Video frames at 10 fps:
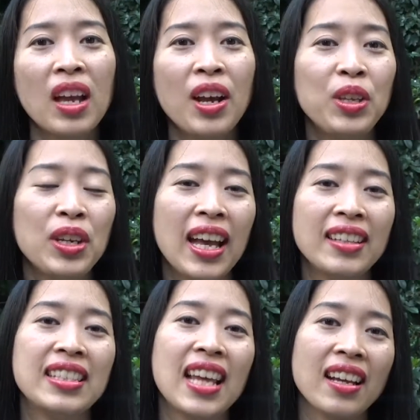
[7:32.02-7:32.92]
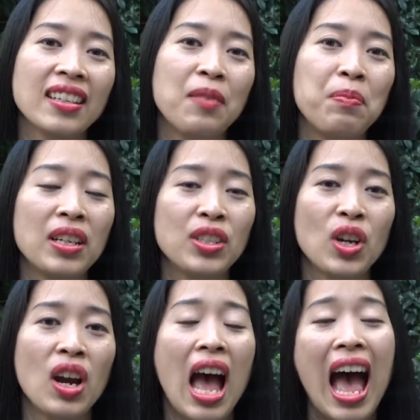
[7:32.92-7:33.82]
You can take the
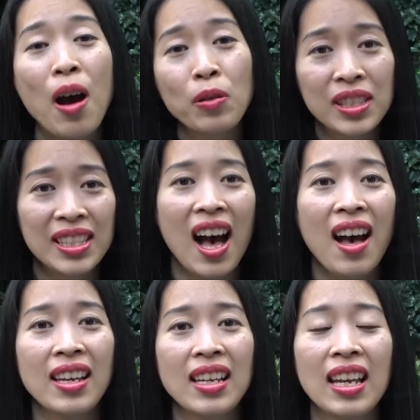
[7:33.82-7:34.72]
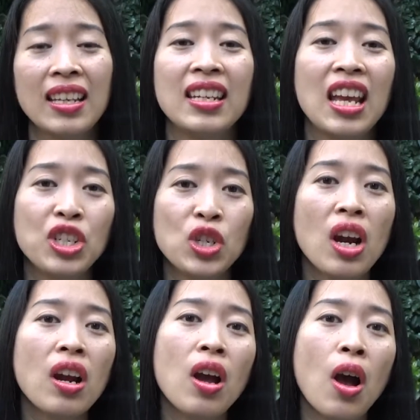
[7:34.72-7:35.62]
picture outside in nature